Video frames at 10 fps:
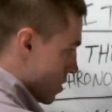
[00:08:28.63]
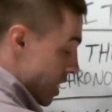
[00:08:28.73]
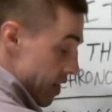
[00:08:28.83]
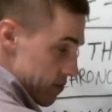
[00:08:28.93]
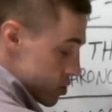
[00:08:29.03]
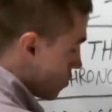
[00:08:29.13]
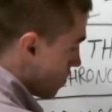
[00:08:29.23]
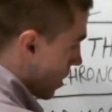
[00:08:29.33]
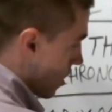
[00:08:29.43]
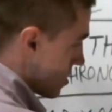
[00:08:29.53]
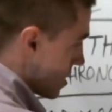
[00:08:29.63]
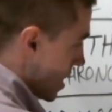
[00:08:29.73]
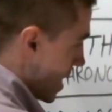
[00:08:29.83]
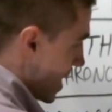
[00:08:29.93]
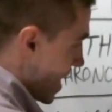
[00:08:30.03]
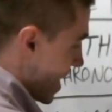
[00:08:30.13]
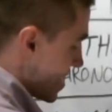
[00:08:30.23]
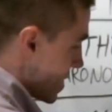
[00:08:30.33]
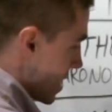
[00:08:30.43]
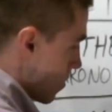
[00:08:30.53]
have two parts. It
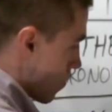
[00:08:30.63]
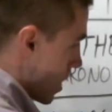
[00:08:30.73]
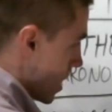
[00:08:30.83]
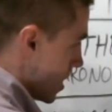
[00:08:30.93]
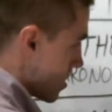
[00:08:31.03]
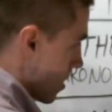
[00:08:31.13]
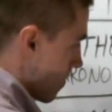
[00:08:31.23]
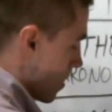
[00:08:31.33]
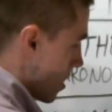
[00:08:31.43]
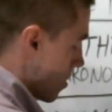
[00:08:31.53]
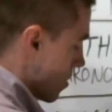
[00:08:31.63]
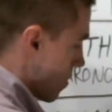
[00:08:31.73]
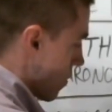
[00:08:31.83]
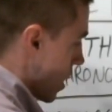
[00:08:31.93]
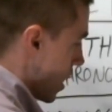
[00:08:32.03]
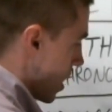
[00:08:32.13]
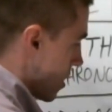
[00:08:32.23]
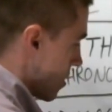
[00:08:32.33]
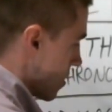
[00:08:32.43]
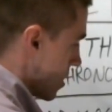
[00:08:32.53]
has the radius of the Earth
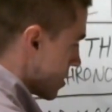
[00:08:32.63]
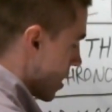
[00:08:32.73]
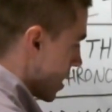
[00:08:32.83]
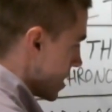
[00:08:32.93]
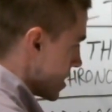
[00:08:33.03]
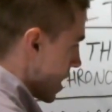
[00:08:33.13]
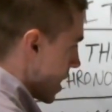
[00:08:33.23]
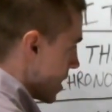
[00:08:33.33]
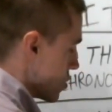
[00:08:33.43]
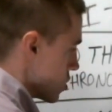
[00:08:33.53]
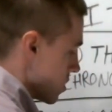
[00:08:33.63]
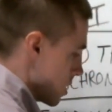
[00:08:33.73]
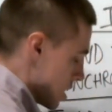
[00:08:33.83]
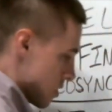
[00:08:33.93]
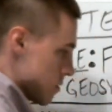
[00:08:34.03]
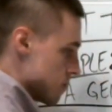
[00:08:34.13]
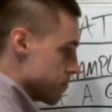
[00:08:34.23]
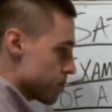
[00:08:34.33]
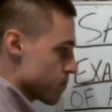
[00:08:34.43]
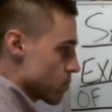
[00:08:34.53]
and this height h here.
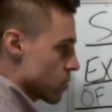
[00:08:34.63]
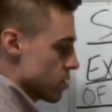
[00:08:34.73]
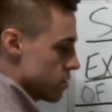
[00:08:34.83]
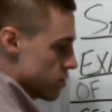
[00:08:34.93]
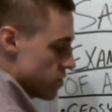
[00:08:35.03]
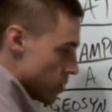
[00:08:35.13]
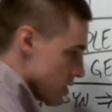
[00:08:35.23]
So we